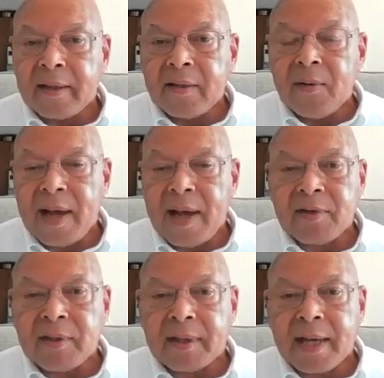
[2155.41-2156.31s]
you have to
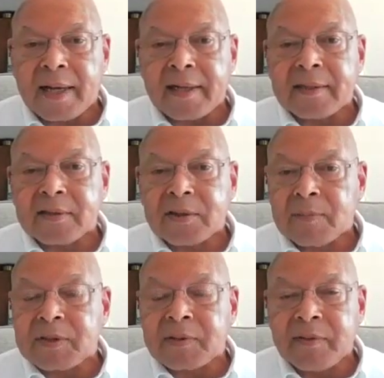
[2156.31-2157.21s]
look at it in
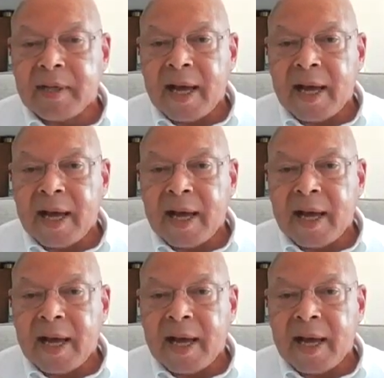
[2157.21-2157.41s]
terms of